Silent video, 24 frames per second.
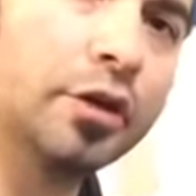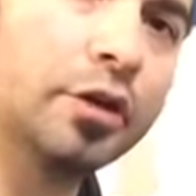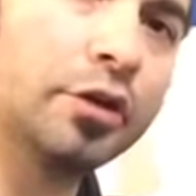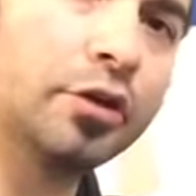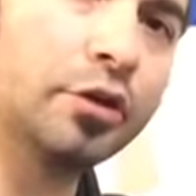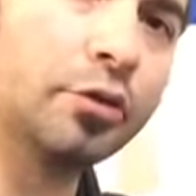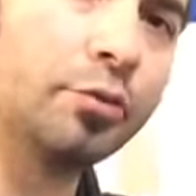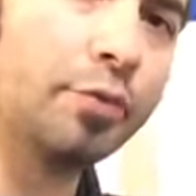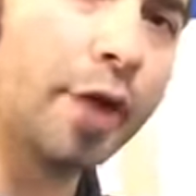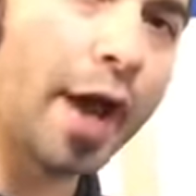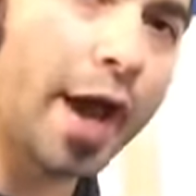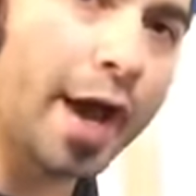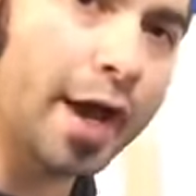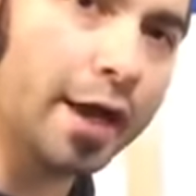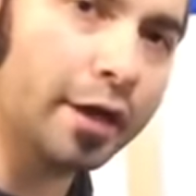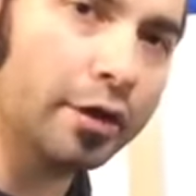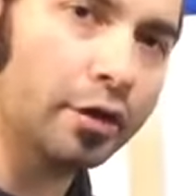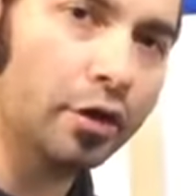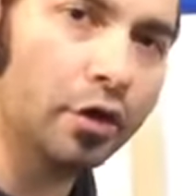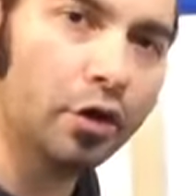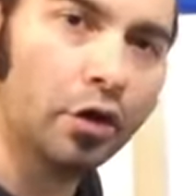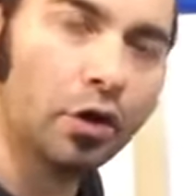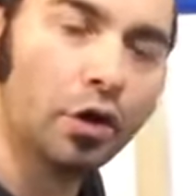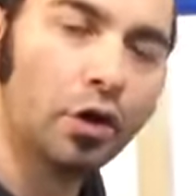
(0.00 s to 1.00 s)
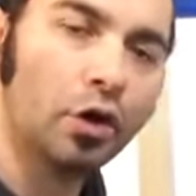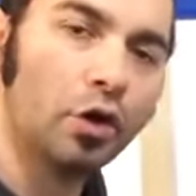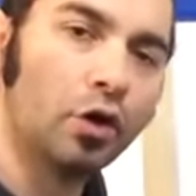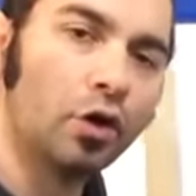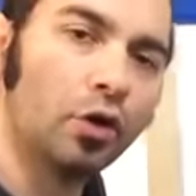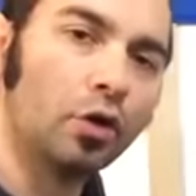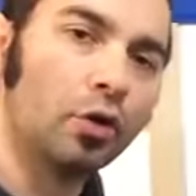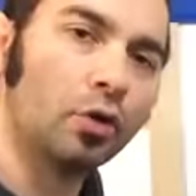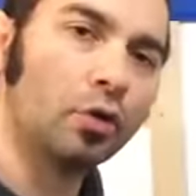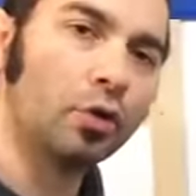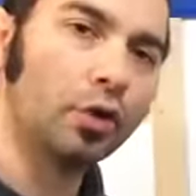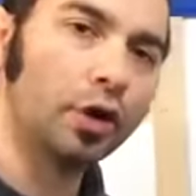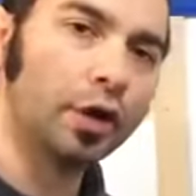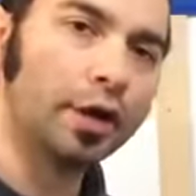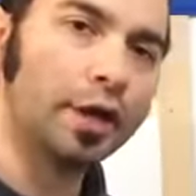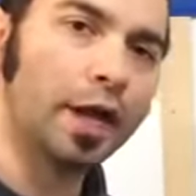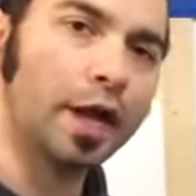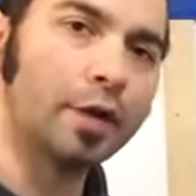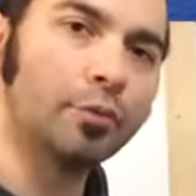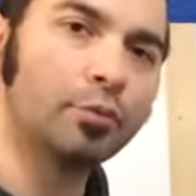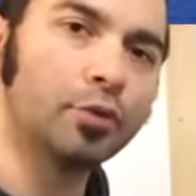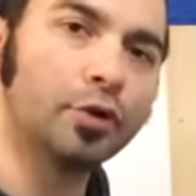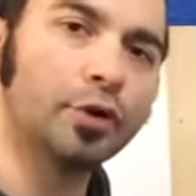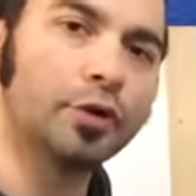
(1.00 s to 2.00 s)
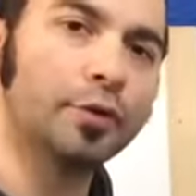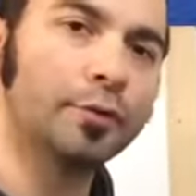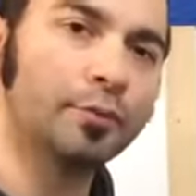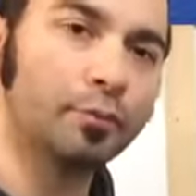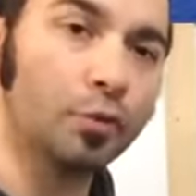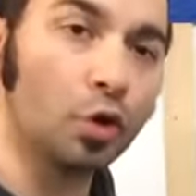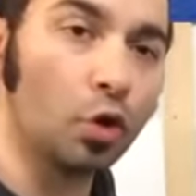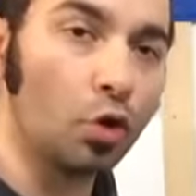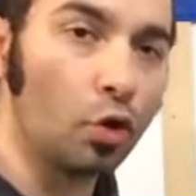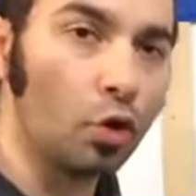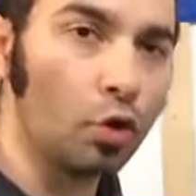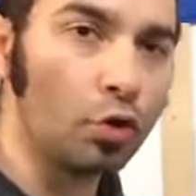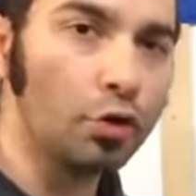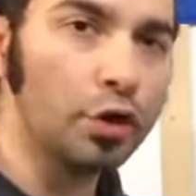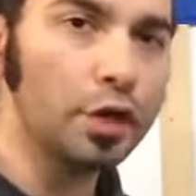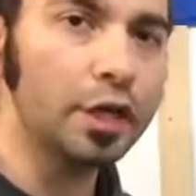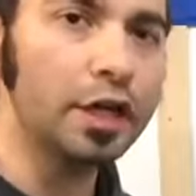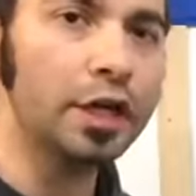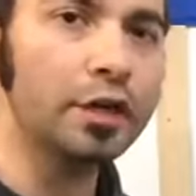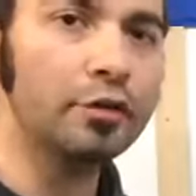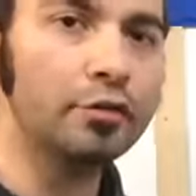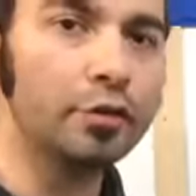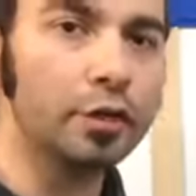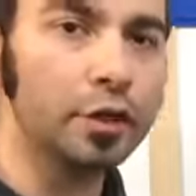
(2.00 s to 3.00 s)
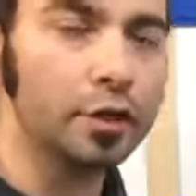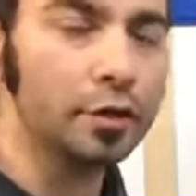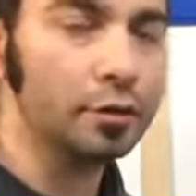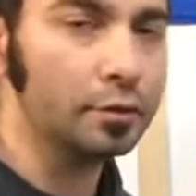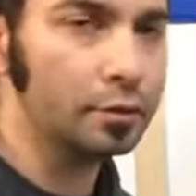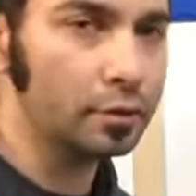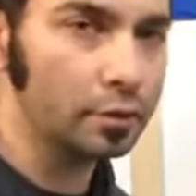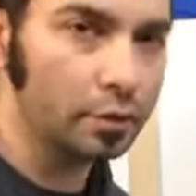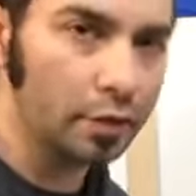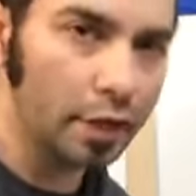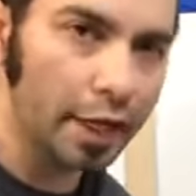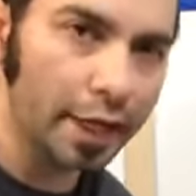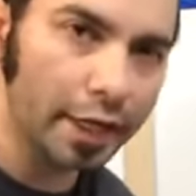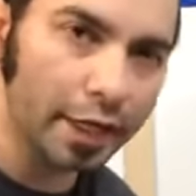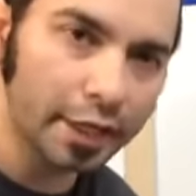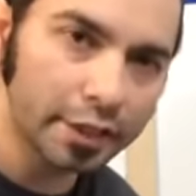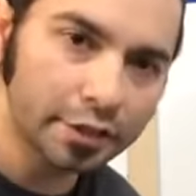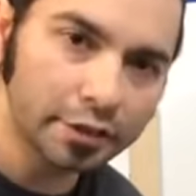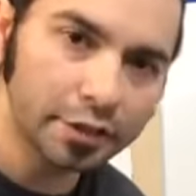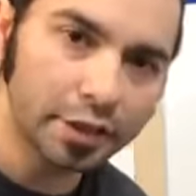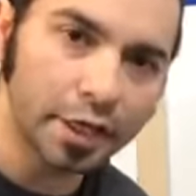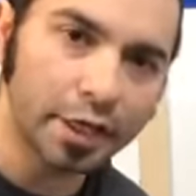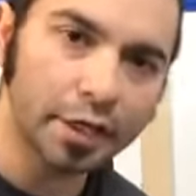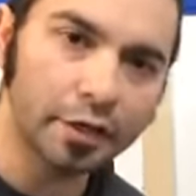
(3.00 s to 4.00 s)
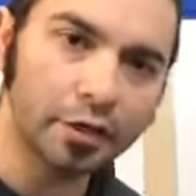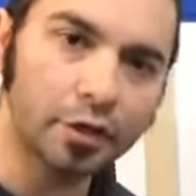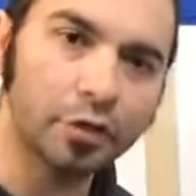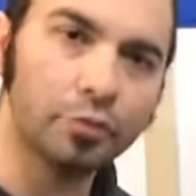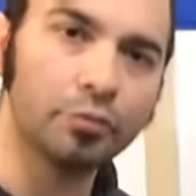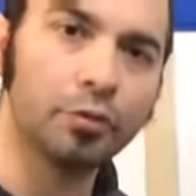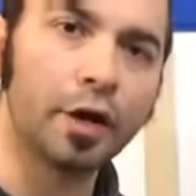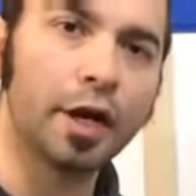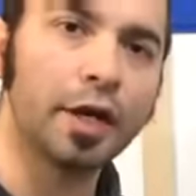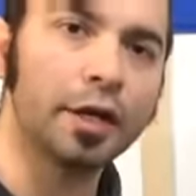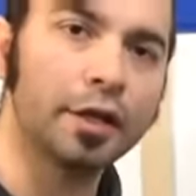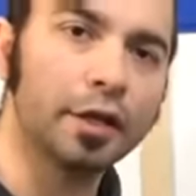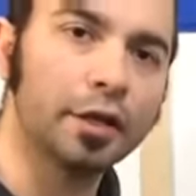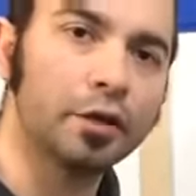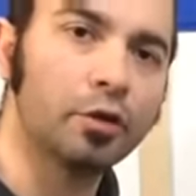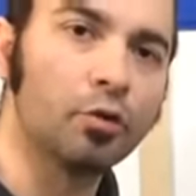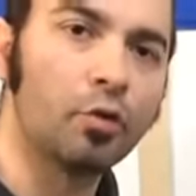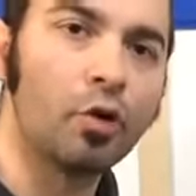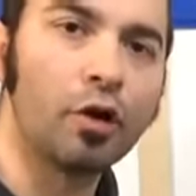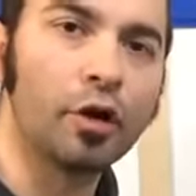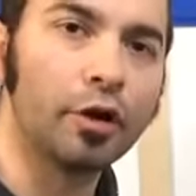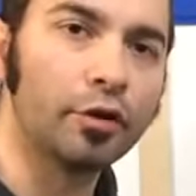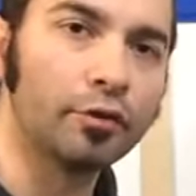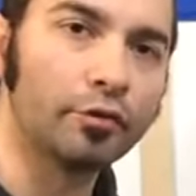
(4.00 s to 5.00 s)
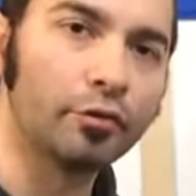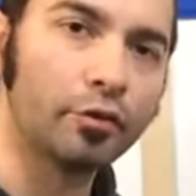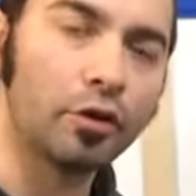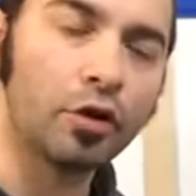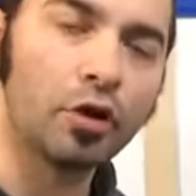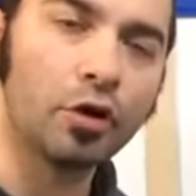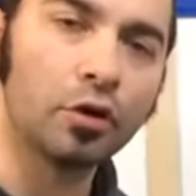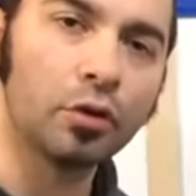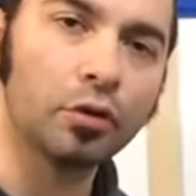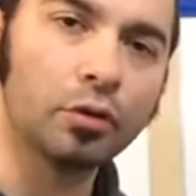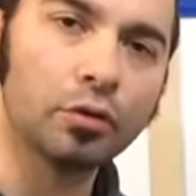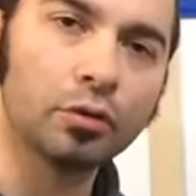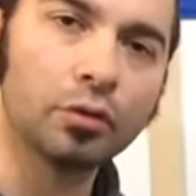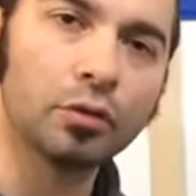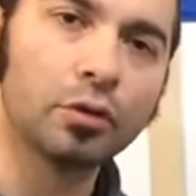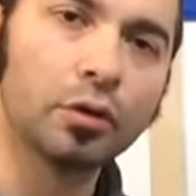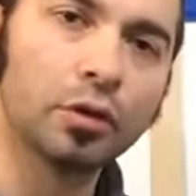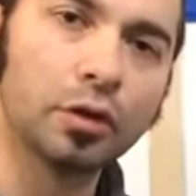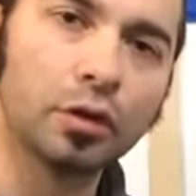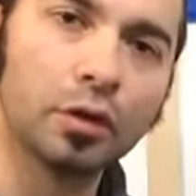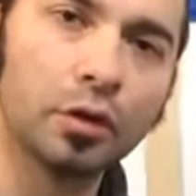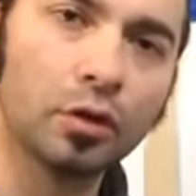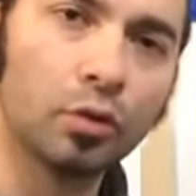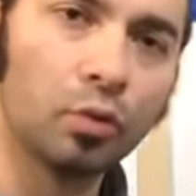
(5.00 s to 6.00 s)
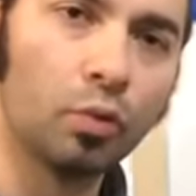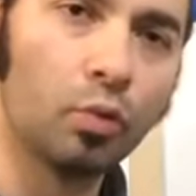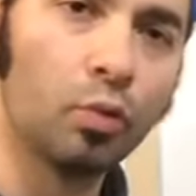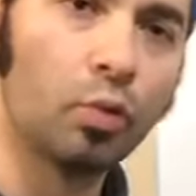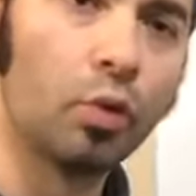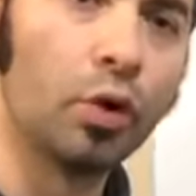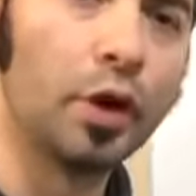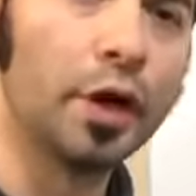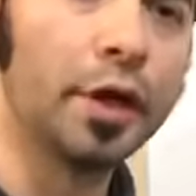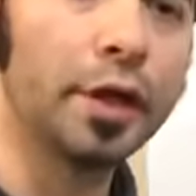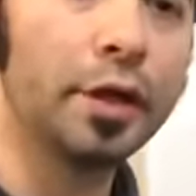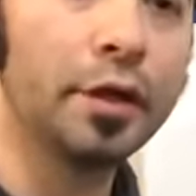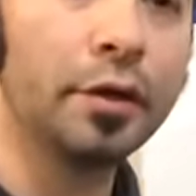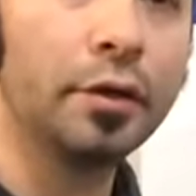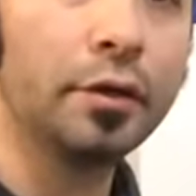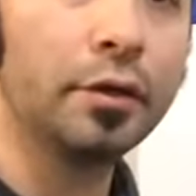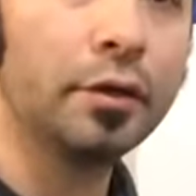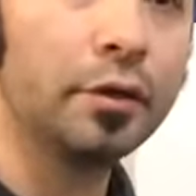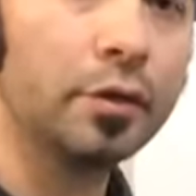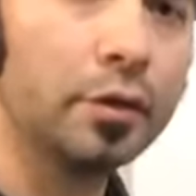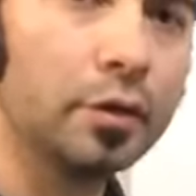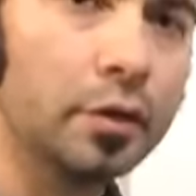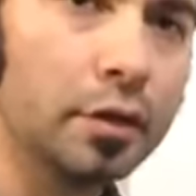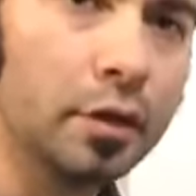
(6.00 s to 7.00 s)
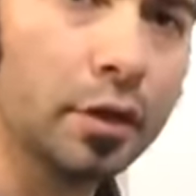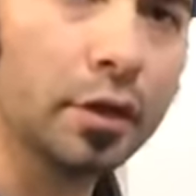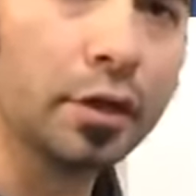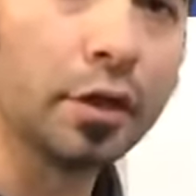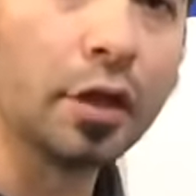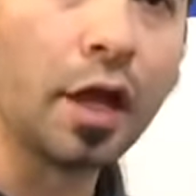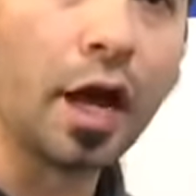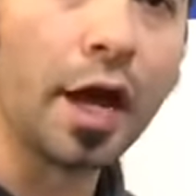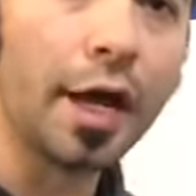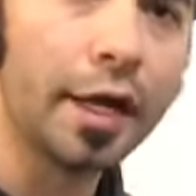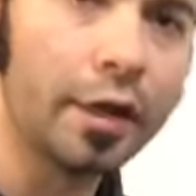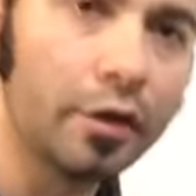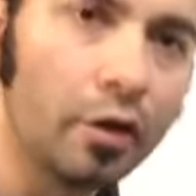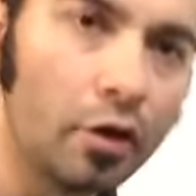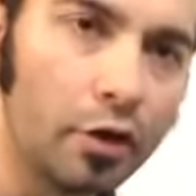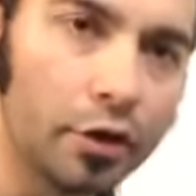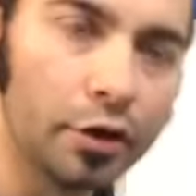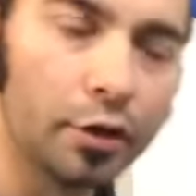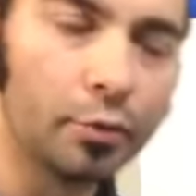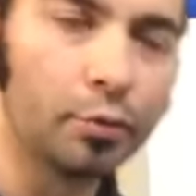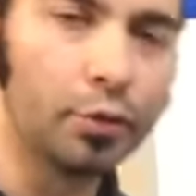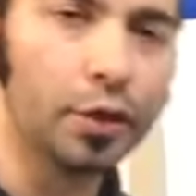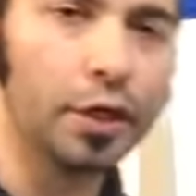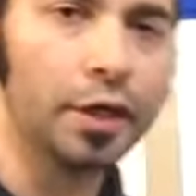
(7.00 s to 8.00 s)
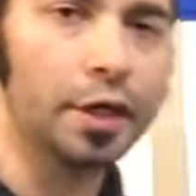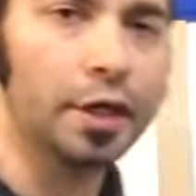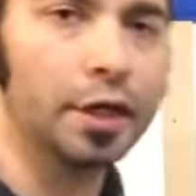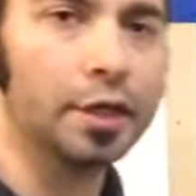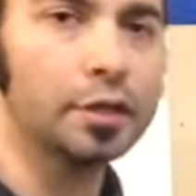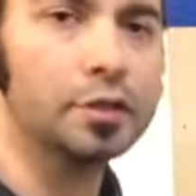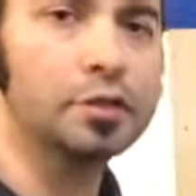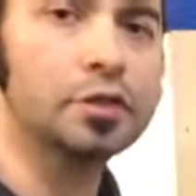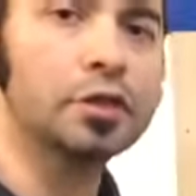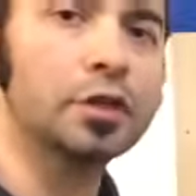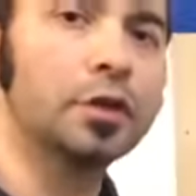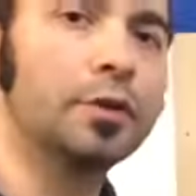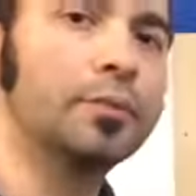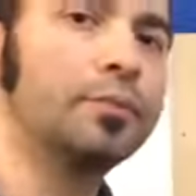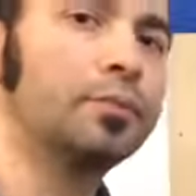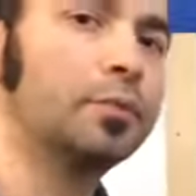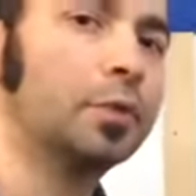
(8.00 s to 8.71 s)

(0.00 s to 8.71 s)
your bag, or a damper, or even, like I said, you might need a waterfall one line on the printhead. So